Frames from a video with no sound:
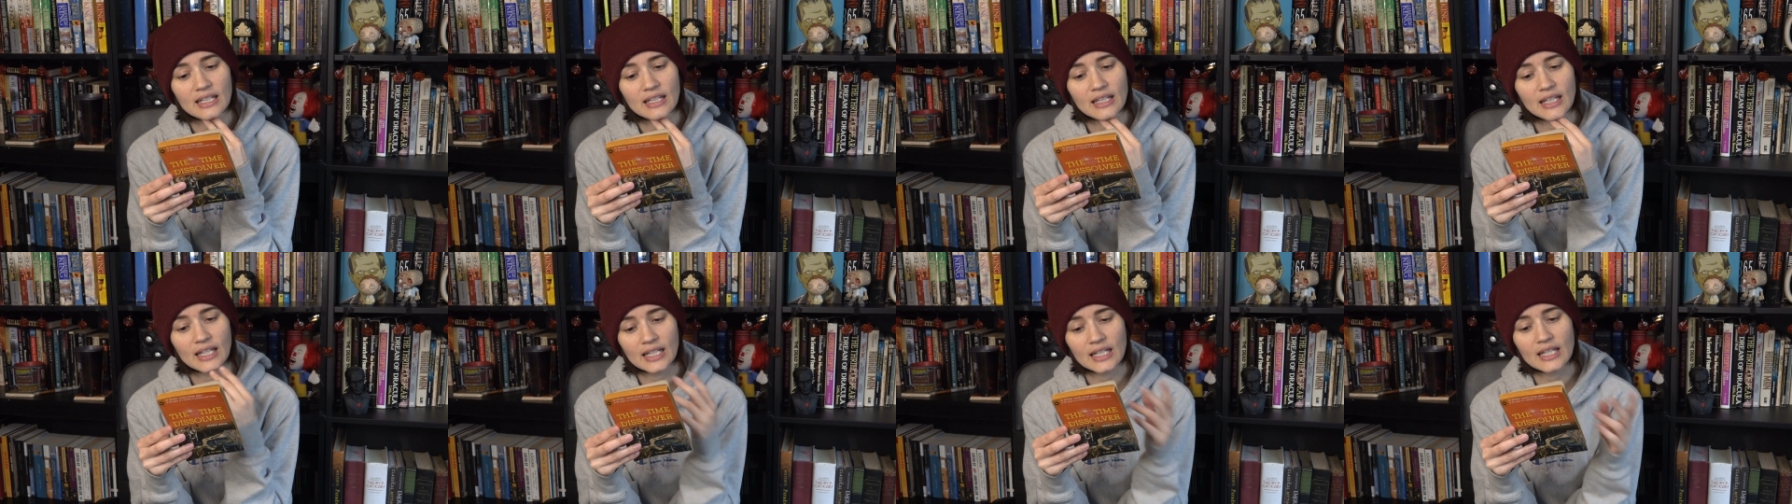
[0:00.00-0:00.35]

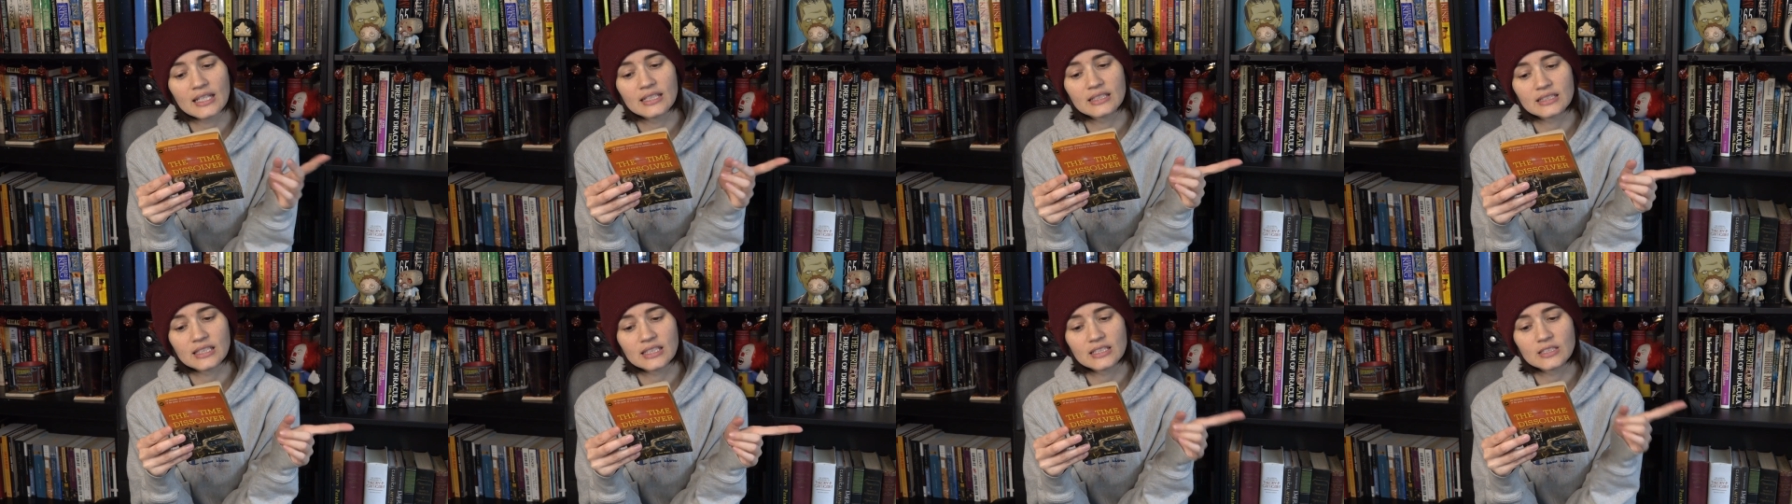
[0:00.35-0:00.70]
it
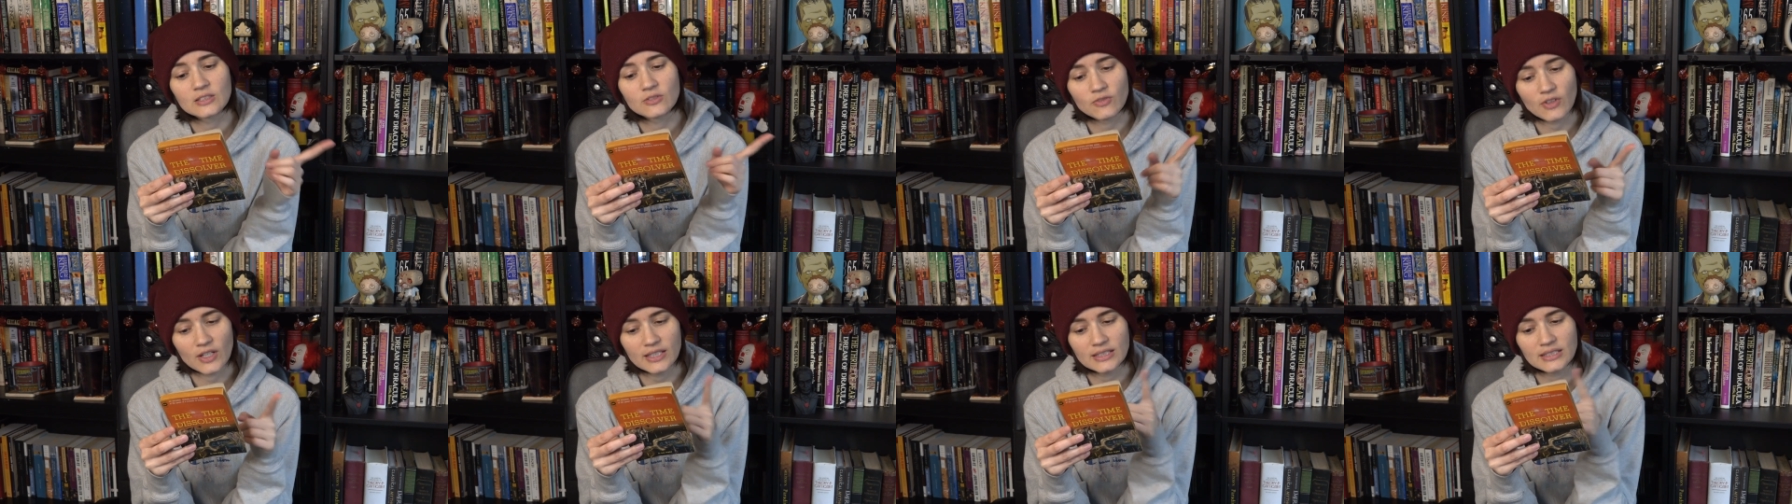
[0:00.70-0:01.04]
is his
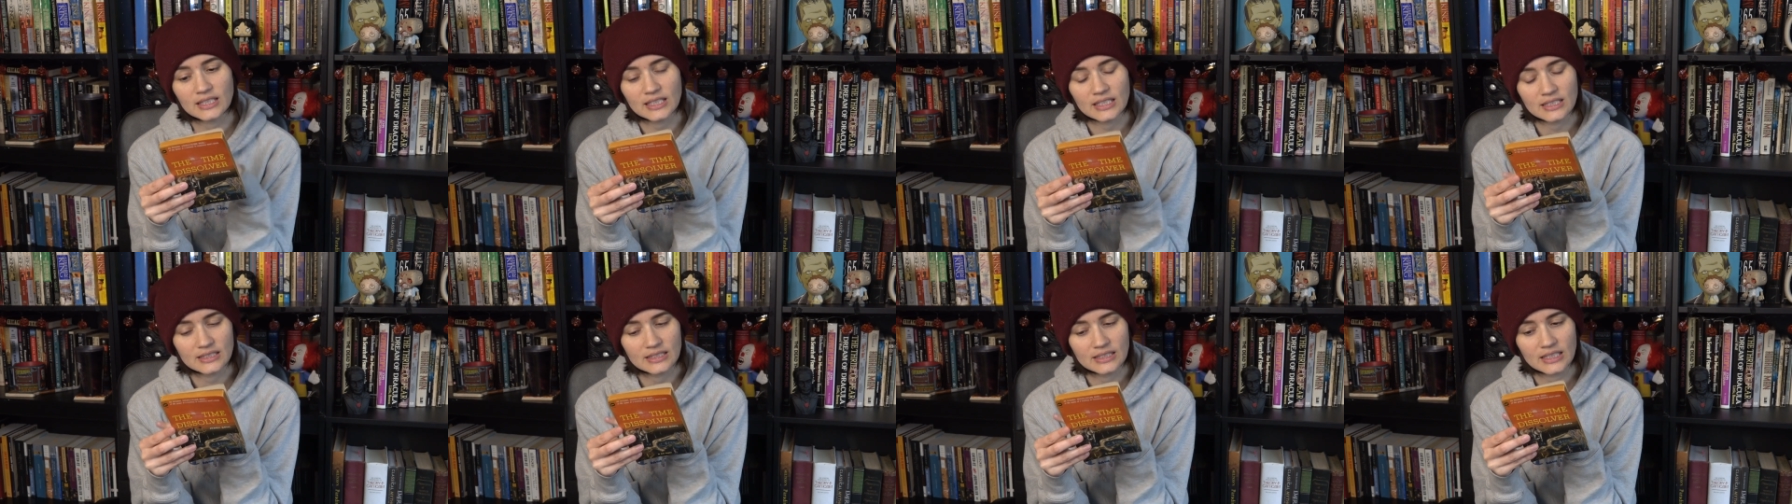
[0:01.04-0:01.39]
face
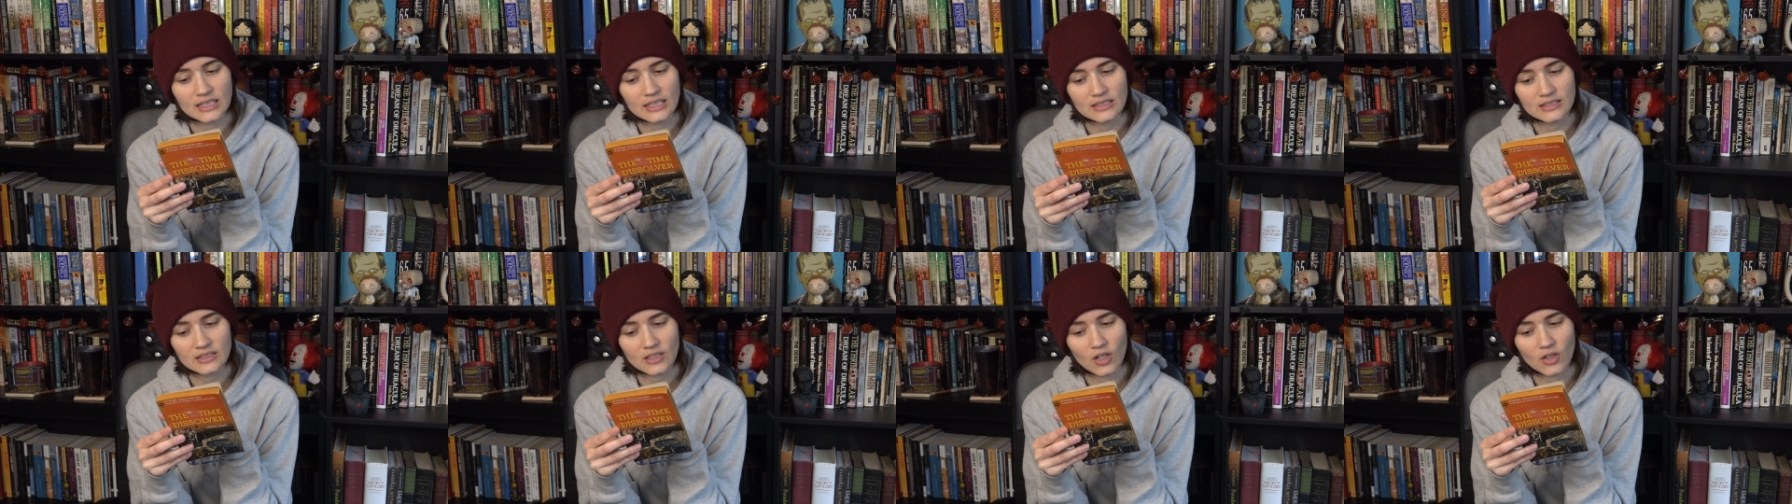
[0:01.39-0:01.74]
he
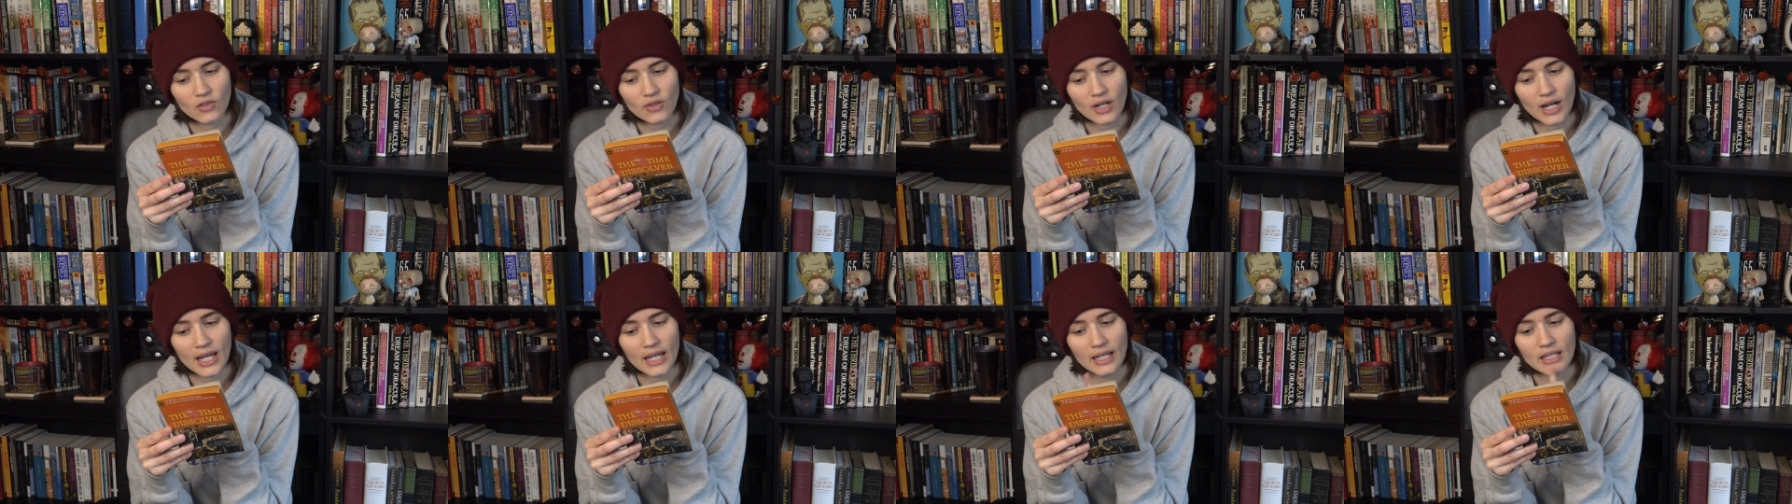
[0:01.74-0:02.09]
sees, all
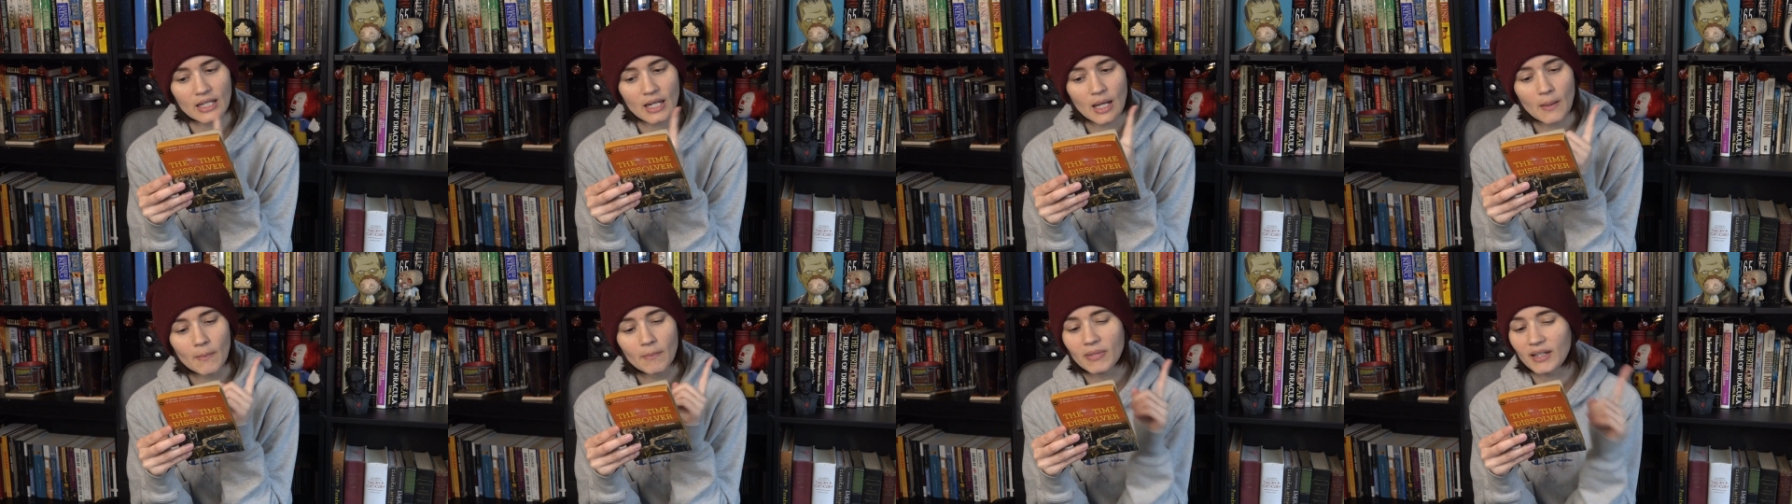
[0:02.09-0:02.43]
right,
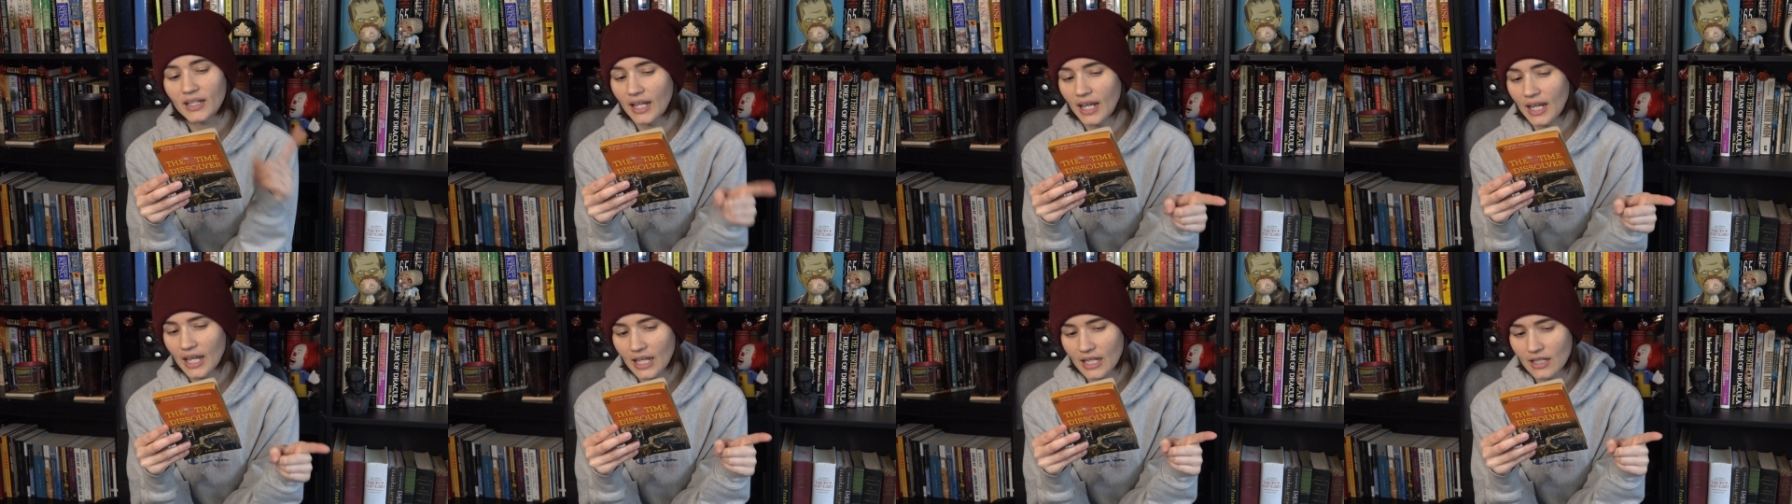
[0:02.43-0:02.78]
but
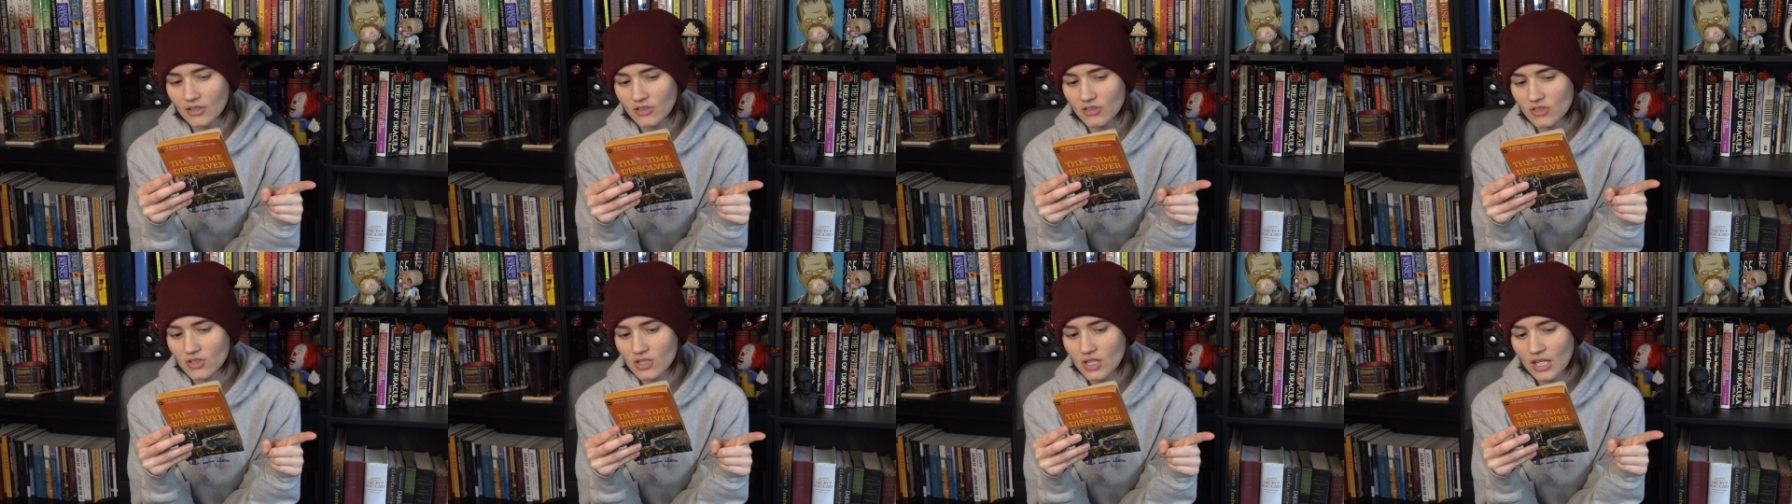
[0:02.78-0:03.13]

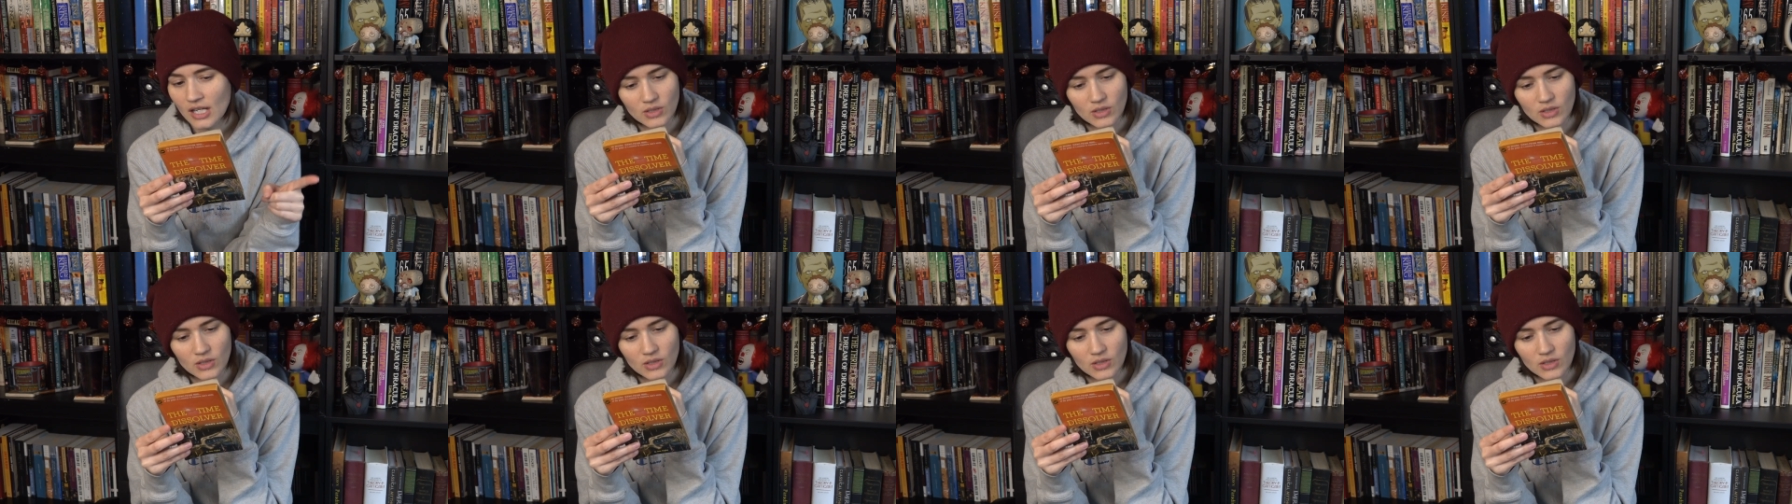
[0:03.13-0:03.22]
aged.